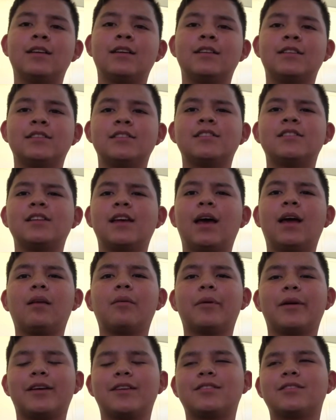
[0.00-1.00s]
And his
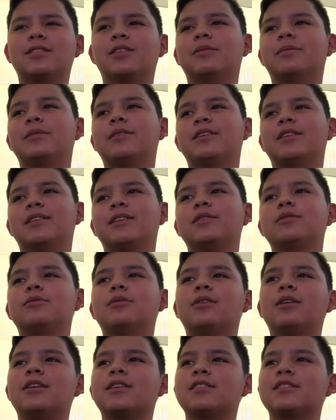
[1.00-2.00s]
dad wakes up, and he
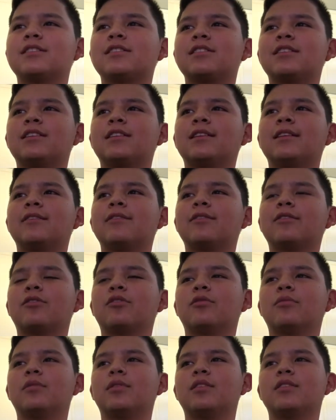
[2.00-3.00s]
walks into the living
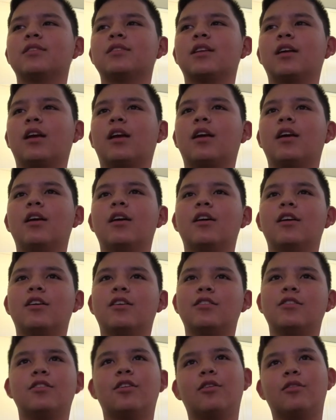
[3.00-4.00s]
room, and he's like,
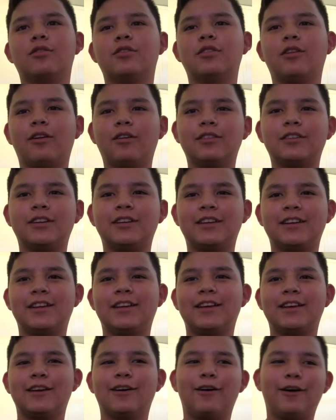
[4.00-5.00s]
yo, y'all need to
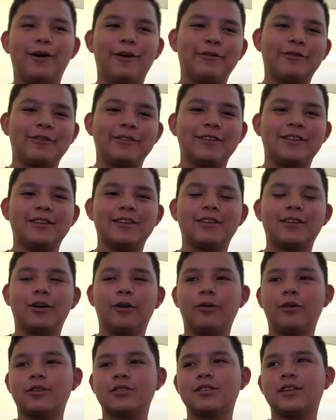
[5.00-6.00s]
get off and you
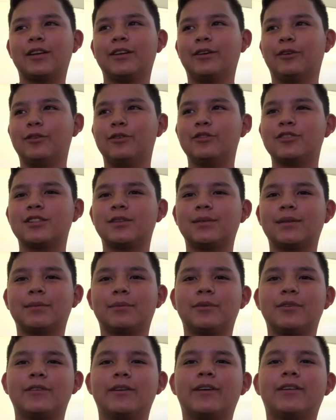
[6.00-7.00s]
go outside, go do something
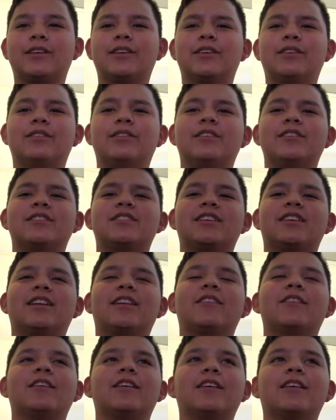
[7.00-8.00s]
productive, he said,
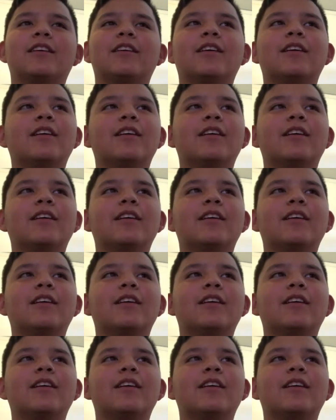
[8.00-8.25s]
I think.